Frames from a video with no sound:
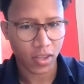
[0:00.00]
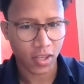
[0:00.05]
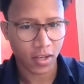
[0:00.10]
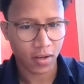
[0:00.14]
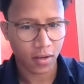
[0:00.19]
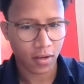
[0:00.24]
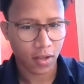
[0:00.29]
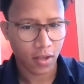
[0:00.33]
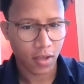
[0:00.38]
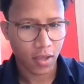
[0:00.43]

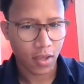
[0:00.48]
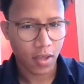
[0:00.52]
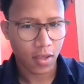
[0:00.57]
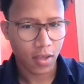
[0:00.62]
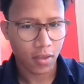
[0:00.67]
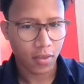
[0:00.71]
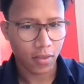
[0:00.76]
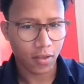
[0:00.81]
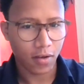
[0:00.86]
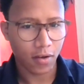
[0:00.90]

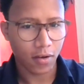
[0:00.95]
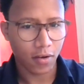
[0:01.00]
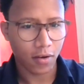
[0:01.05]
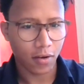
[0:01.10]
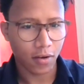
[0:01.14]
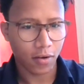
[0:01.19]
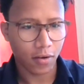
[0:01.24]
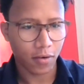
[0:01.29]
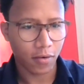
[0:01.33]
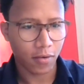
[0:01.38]
specifically
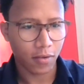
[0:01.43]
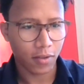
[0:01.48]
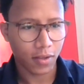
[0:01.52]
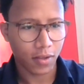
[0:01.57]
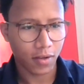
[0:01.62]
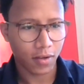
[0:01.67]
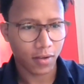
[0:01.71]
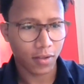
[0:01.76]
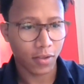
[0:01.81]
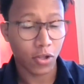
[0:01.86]
the
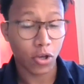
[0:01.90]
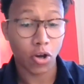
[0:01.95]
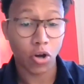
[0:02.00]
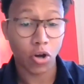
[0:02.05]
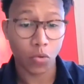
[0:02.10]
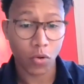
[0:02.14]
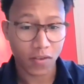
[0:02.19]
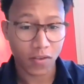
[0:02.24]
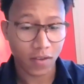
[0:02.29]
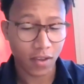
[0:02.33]
roses
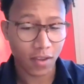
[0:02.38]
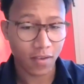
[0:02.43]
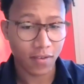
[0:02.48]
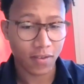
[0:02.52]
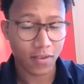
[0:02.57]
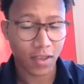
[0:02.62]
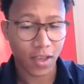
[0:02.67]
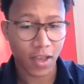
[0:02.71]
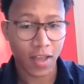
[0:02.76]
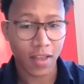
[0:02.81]

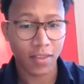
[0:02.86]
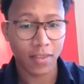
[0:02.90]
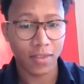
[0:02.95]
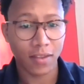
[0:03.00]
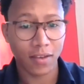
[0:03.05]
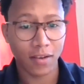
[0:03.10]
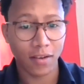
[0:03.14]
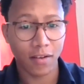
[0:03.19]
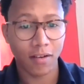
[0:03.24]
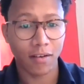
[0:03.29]
in the
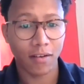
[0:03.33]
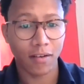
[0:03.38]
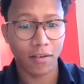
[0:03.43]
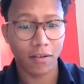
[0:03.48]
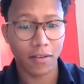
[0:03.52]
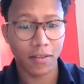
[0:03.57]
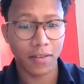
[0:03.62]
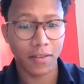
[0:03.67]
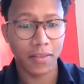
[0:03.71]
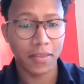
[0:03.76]
southeast of
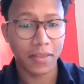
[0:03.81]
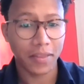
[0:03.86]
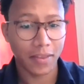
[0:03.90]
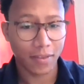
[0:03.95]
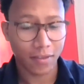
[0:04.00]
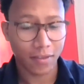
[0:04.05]
Morocco.